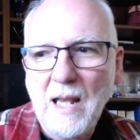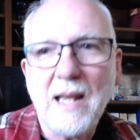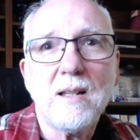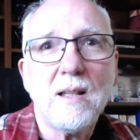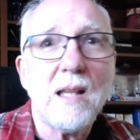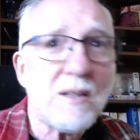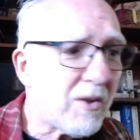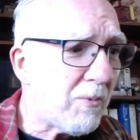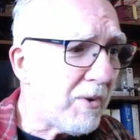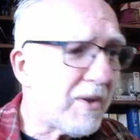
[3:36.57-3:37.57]
and
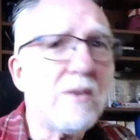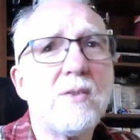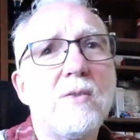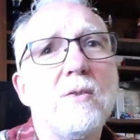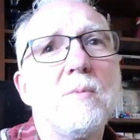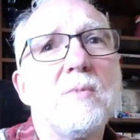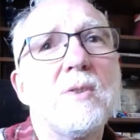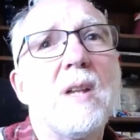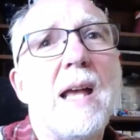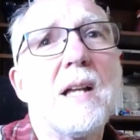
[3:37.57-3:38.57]
lunch was
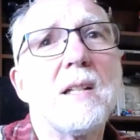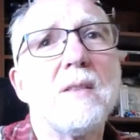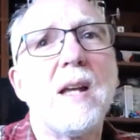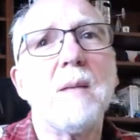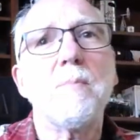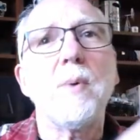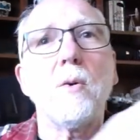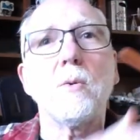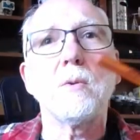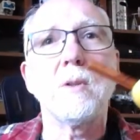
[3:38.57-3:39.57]
consumed out of a
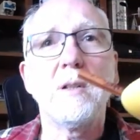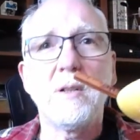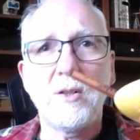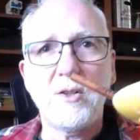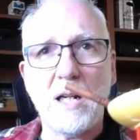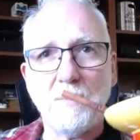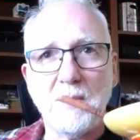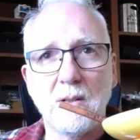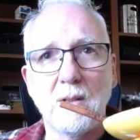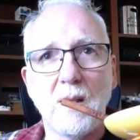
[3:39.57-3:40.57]
bowl
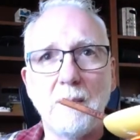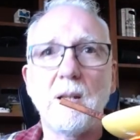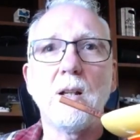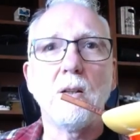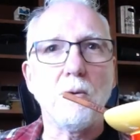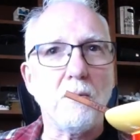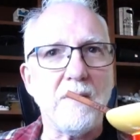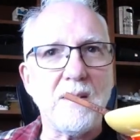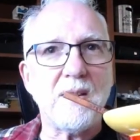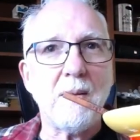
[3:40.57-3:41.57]
shaped like
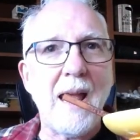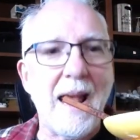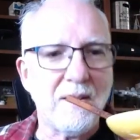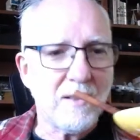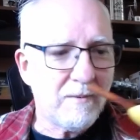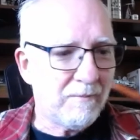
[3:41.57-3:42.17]
Luffy's hat.